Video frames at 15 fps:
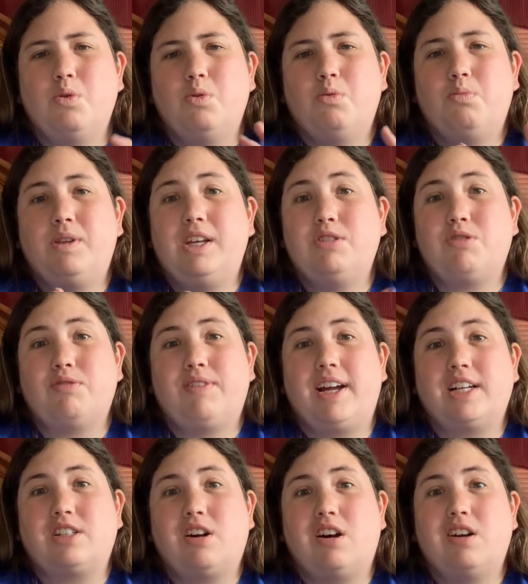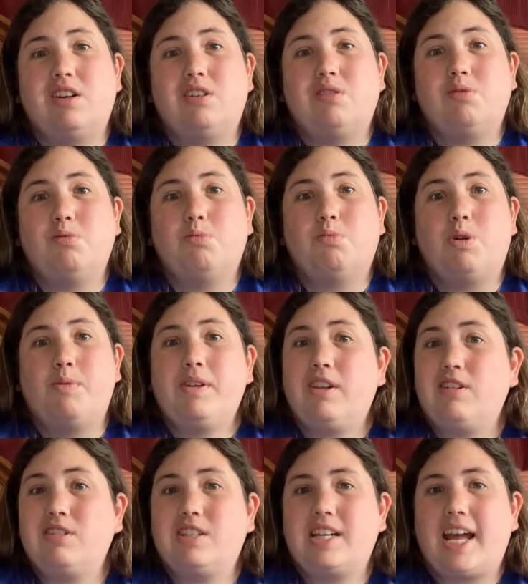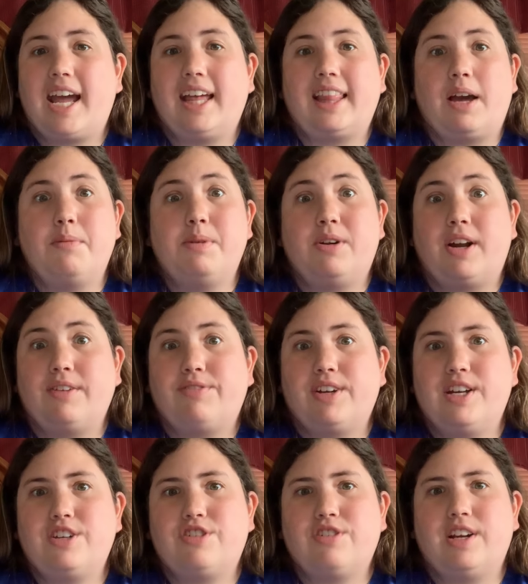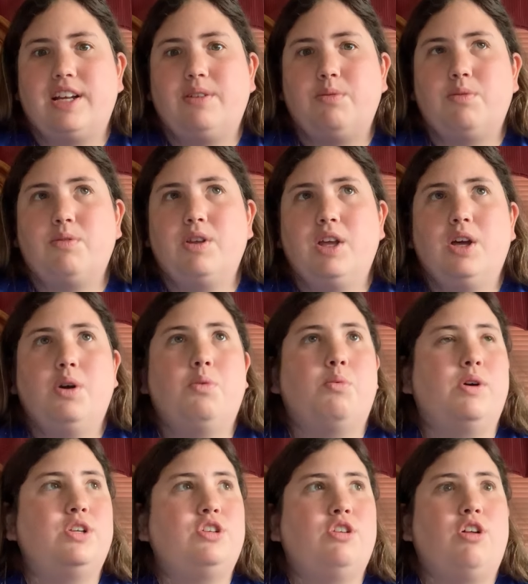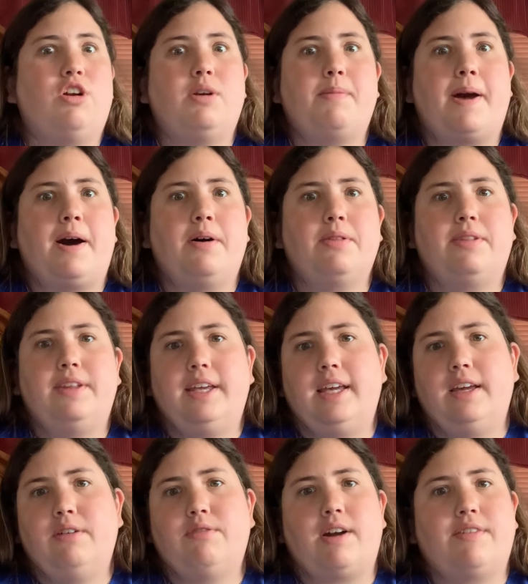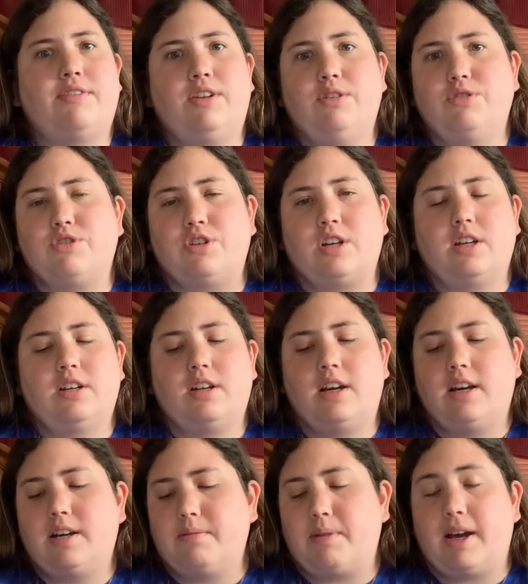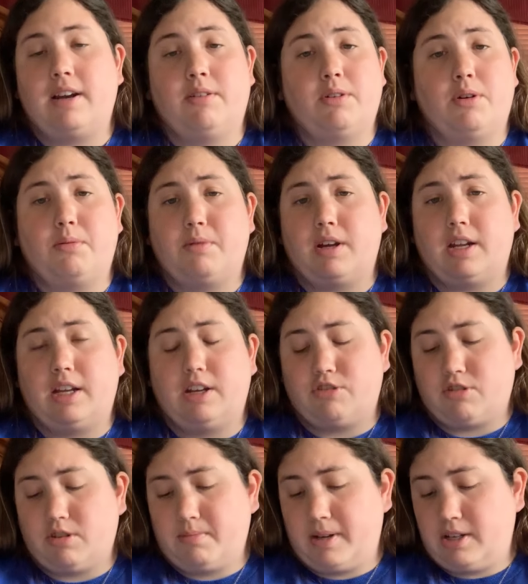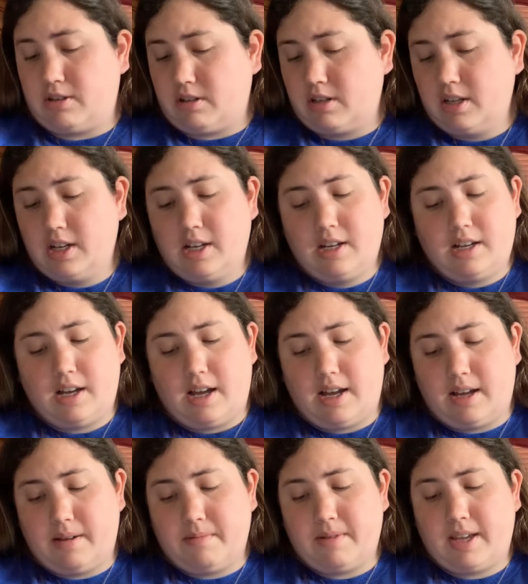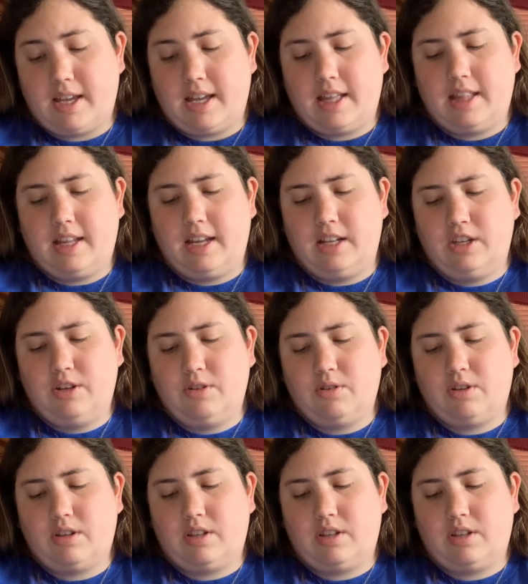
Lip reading: please reflect on what we learned today. That would be great for history. What did you learn about the revolution? I don't know, I'm not a history major. And then you